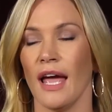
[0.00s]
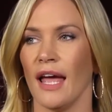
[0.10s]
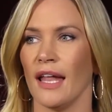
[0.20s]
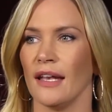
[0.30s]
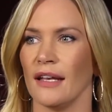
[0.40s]

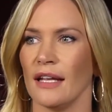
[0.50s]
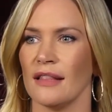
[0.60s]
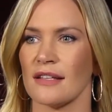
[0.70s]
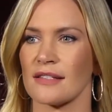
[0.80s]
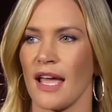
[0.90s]
and
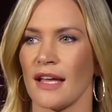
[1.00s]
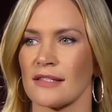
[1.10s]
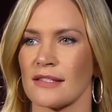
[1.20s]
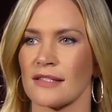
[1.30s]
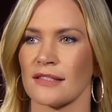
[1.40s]
in this
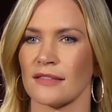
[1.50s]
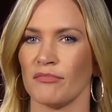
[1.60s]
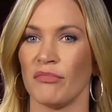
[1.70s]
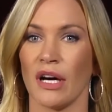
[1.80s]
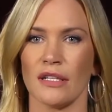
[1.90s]
case,
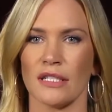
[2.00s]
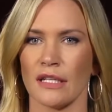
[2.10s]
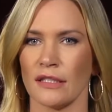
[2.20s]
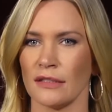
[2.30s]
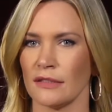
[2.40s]
pun
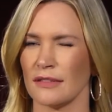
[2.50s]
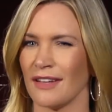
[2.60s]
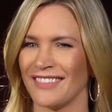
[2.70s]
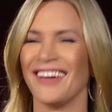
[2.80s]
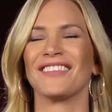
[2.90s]
intended.
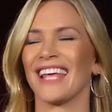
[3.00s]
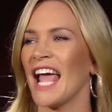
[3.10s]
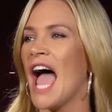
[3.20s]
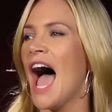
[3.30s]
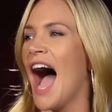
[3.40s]

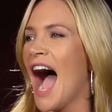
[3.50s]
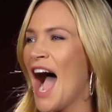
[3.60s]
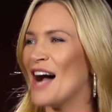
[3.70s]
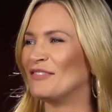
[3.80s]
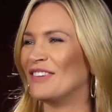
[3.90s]

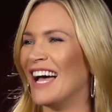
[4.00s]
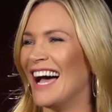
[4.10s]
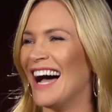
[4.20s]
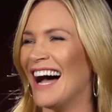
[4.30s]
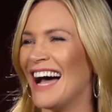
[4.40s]

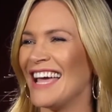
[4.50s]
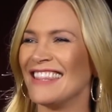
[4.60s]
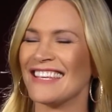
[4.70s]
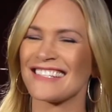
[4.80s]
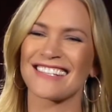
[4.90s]
Okay.
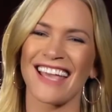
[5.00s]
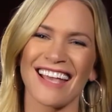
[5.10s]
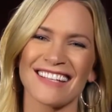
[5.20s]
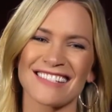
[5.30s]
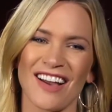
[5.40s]
In this
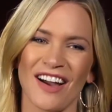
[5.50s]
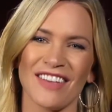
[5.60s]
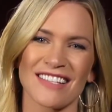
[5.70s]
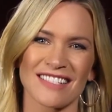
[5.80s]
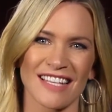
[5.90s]
case,
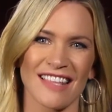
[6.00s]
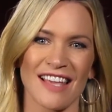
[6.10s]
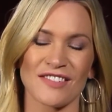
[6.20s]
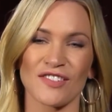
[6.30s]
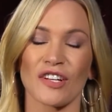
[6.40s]
obviously,
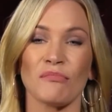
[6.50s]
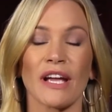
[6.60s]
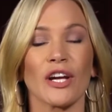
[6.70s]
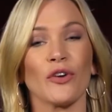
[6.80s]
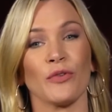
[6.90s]
they started
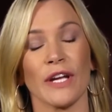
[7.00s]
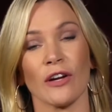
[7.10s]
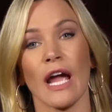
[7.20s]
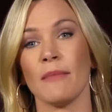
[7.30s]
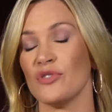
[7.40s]
my
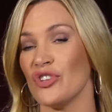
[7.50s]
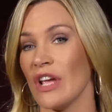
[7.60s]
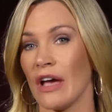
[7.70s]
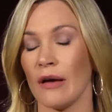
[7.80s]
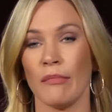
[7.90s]
career,
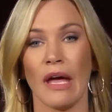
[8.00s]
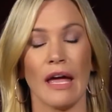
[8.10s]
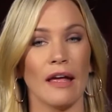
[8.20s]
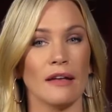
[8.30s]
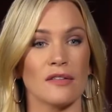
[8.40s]
MGM
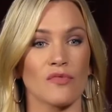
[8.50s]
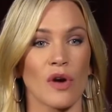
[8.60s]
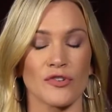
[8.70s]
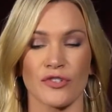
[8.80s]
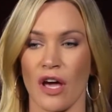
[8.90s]
and
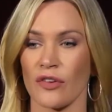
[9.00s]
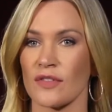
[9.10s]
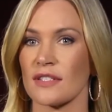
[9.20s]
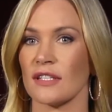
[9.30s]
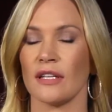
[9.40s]
Roger
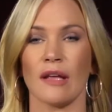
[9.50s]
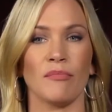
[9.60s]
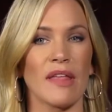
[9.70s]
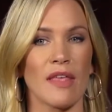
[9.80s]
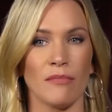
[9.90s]
Donaldson, and
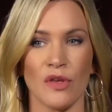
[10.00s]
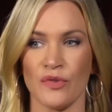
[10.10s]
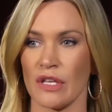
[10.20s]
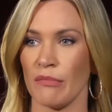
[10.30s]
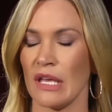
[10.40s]
by them
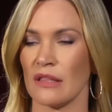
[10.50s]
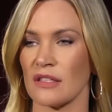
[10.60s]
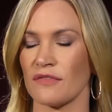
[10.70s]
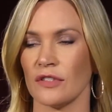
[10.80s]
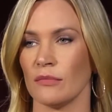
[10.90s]
using me in
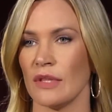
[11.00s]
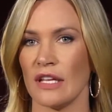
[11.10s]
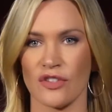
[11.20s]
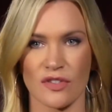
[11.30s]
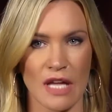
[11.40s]
this film, they
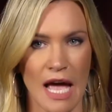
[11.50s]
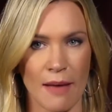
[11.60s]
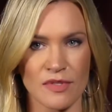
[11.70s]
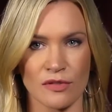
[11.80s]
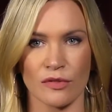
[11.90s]
just
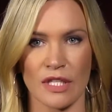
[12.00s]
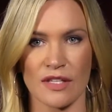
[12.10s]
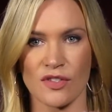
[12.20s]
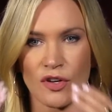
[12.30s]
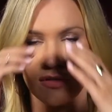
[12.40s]
absolutely
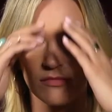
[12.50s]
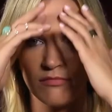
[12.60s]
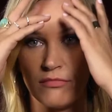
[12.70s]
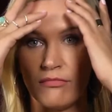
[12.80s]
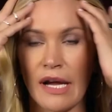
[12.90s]
started
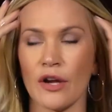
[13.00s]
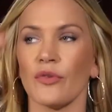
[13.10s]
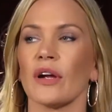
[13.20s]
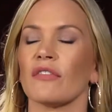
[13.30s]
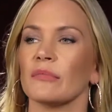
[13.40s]
my
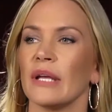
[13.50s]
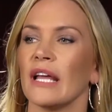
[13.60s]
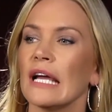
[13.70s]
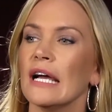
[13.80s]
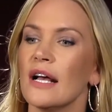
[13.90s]
career for me.
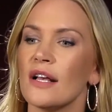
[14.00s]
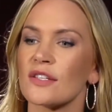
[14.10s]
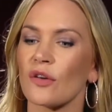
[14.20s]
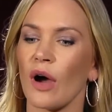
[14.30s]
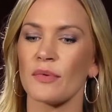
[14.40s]

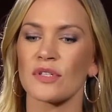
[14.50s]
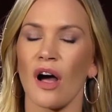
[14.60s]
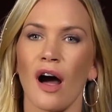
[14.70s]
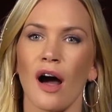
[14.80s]
So I was,